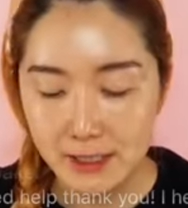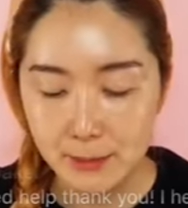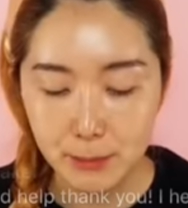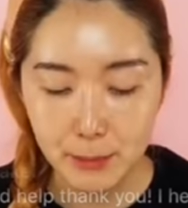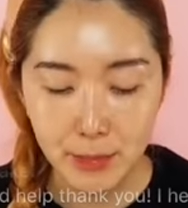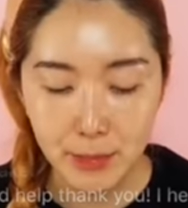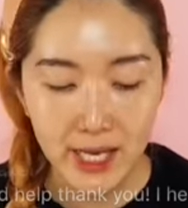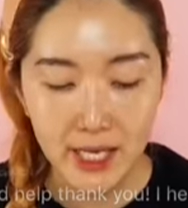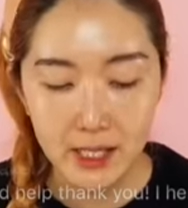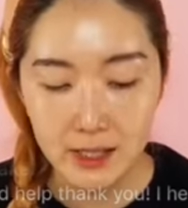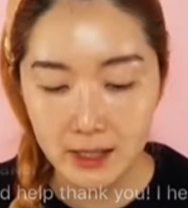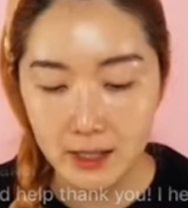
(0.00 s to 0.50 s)
is
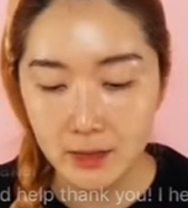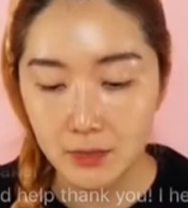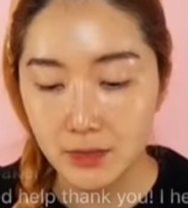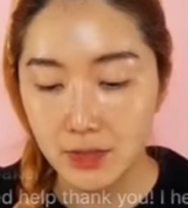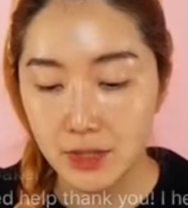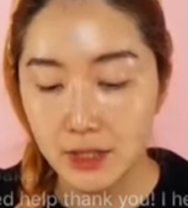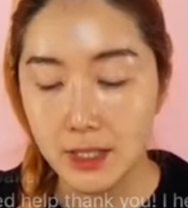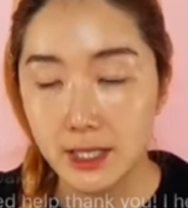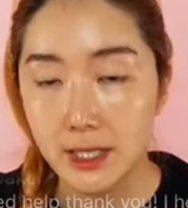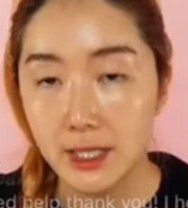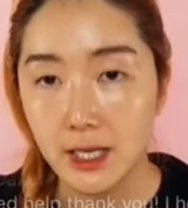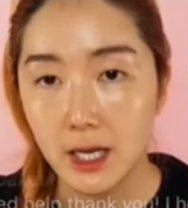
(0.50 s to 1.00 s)
mainly
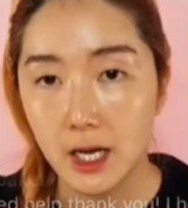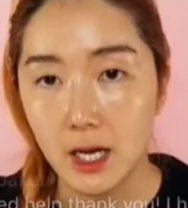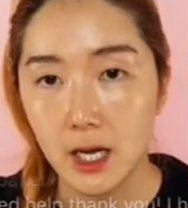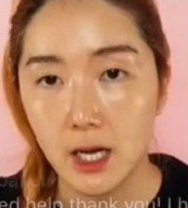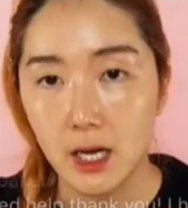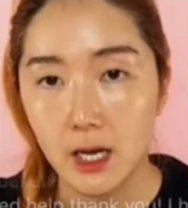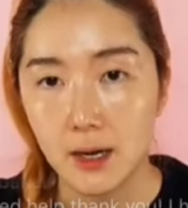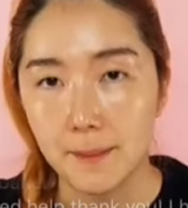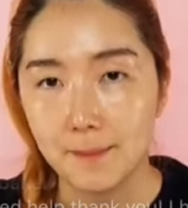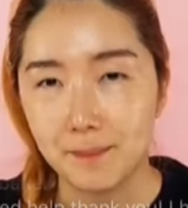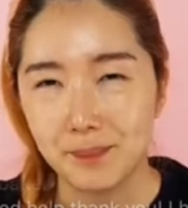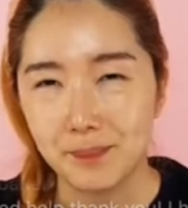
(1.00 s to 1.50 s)
really
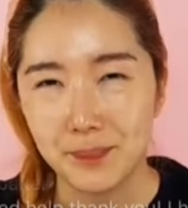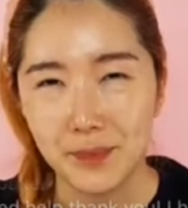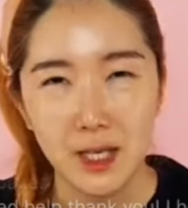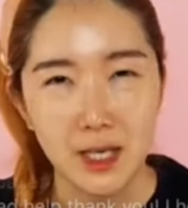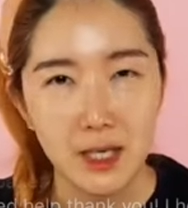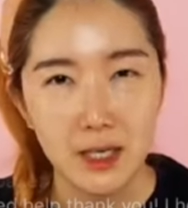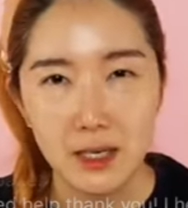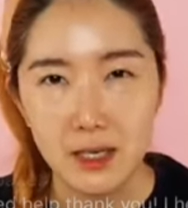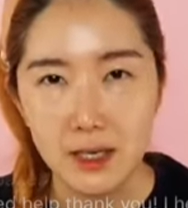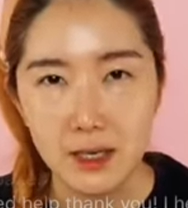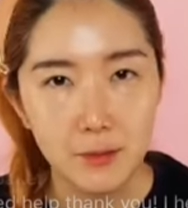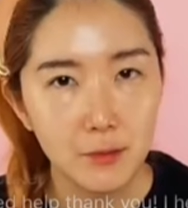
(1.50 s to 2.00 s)
uh,
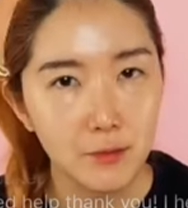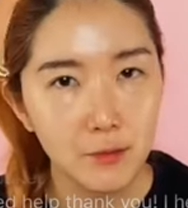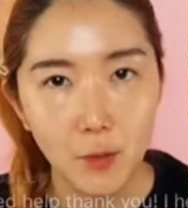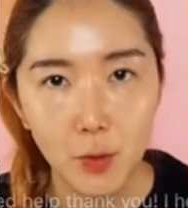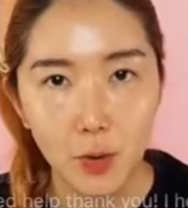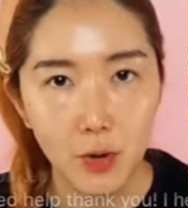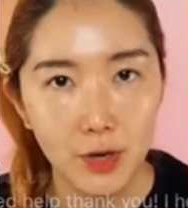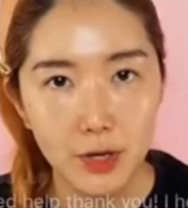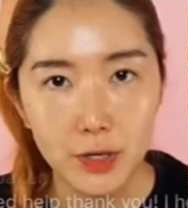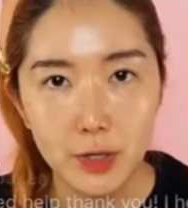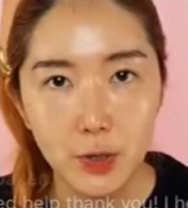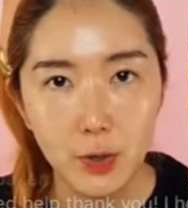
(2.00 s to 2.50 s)

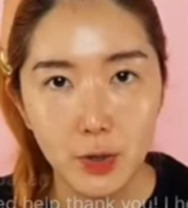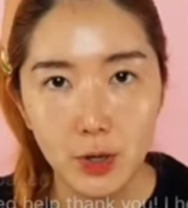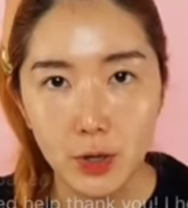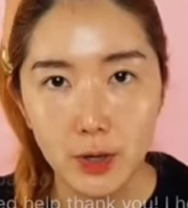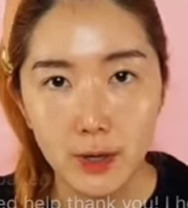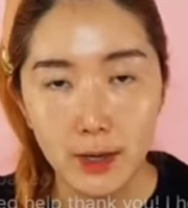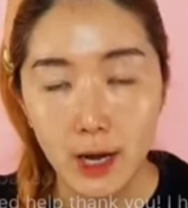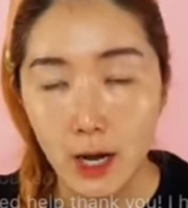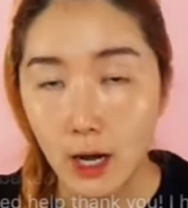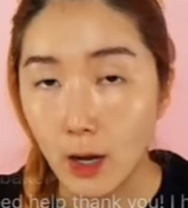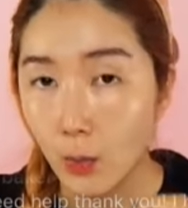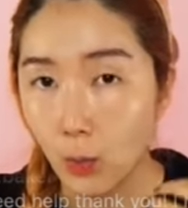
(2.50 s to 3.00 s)
for
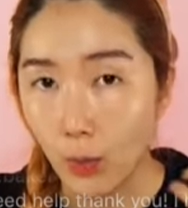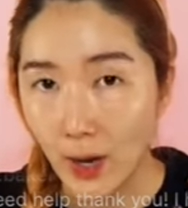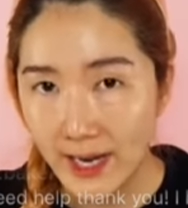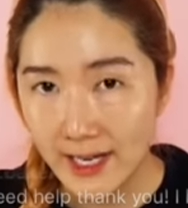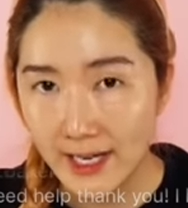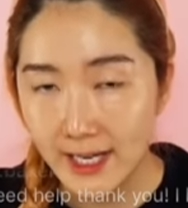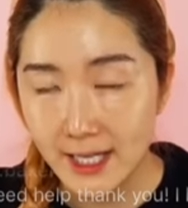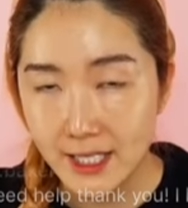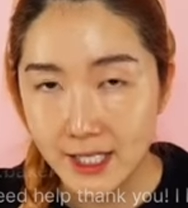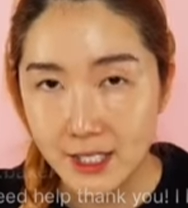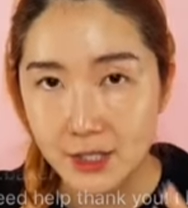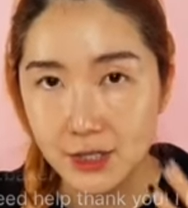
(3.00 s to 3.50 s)
your uh,
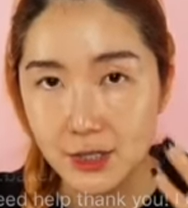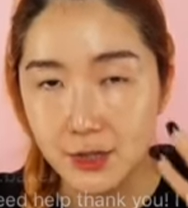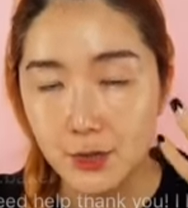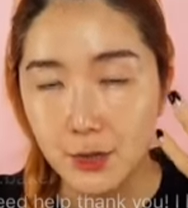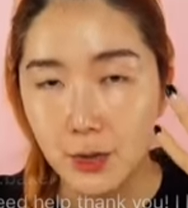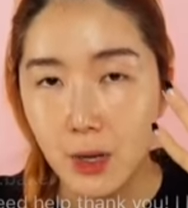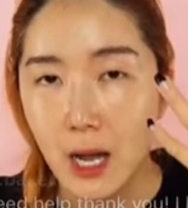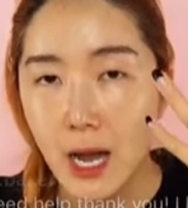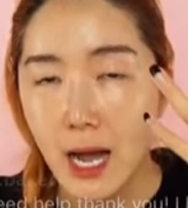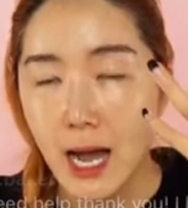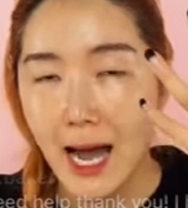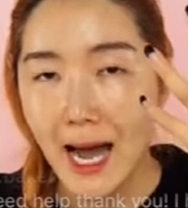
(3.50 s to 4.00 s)
whiteheads
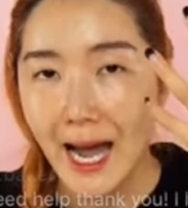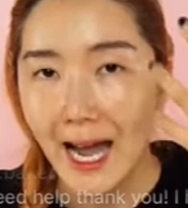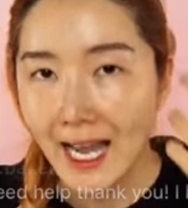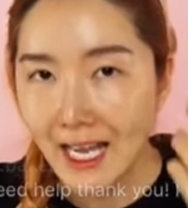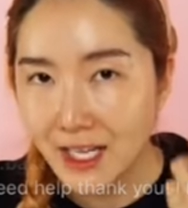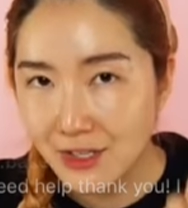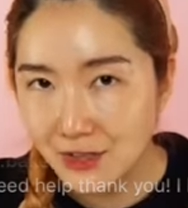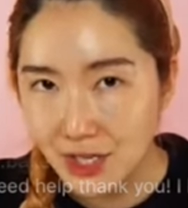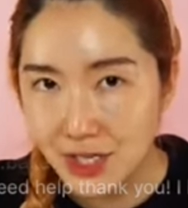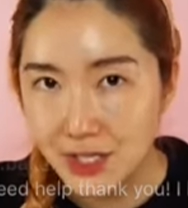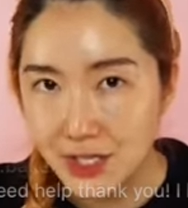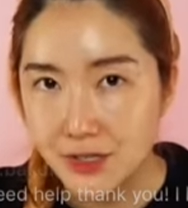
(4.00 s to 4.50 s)
to
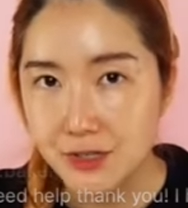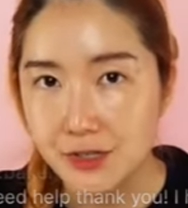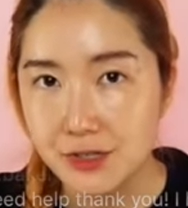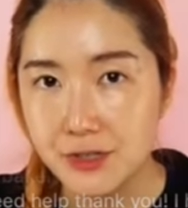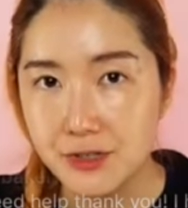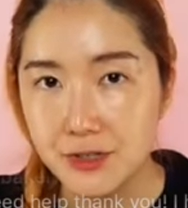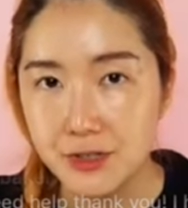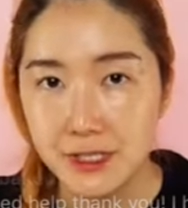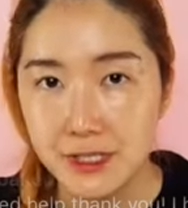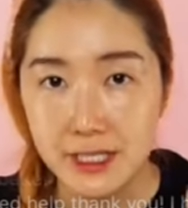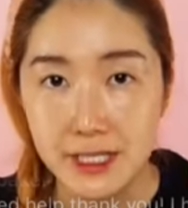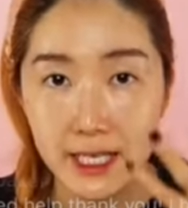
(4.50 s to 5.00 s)
hydrate your
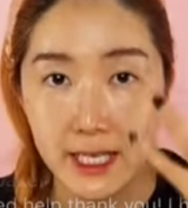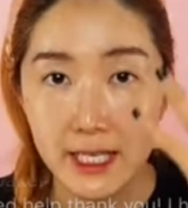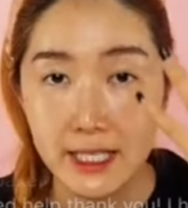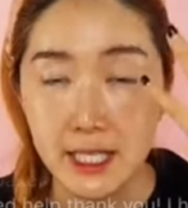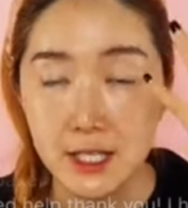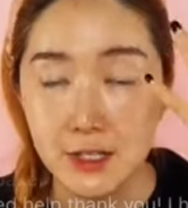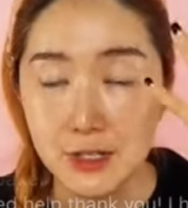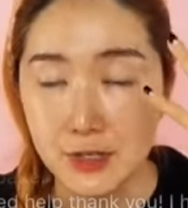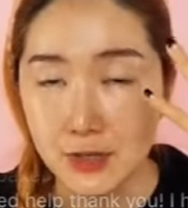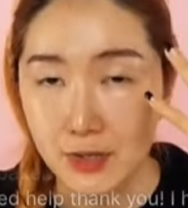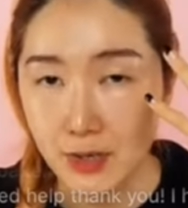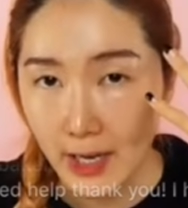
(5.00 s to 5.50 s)
skin
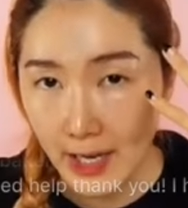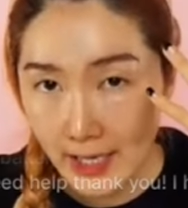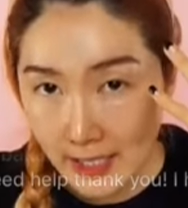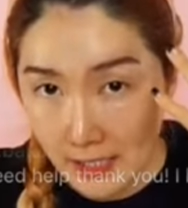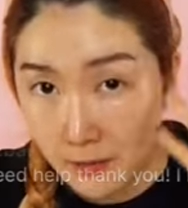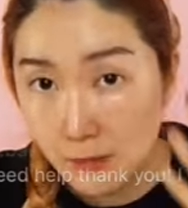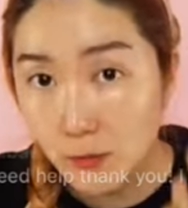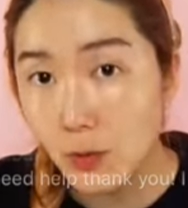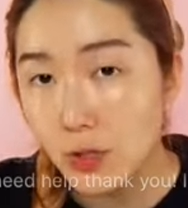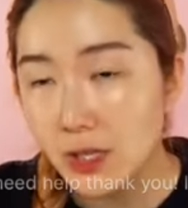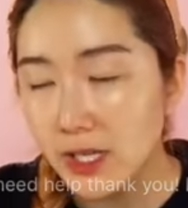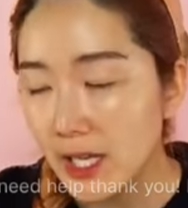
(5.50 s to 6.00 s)
and to
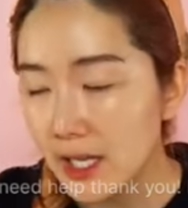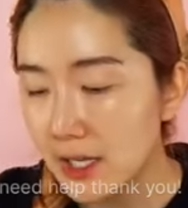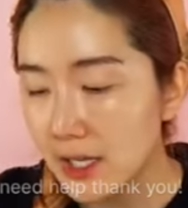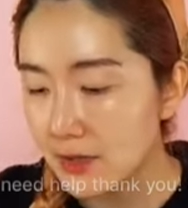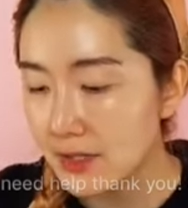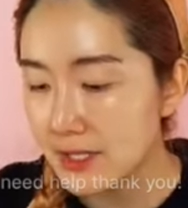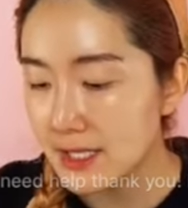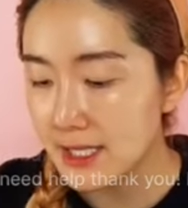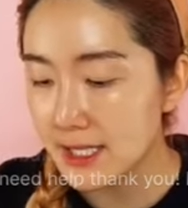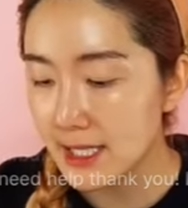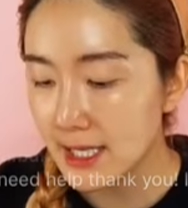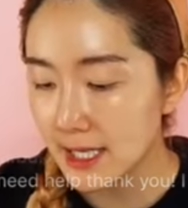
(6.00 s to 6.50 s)
exfoliate your
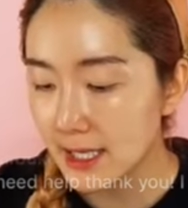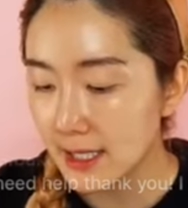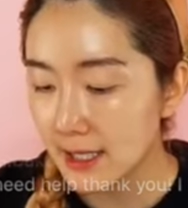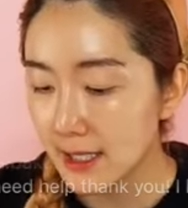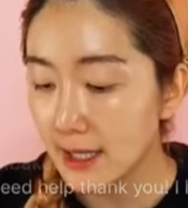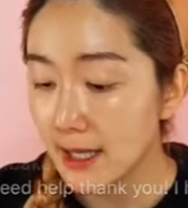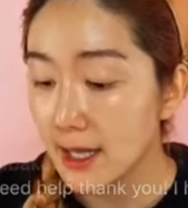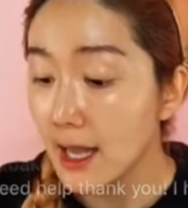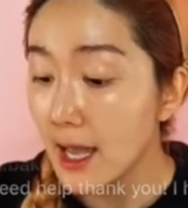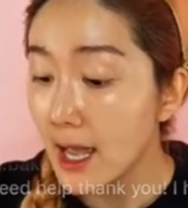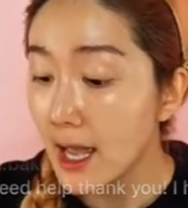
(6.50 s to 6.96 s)
skin.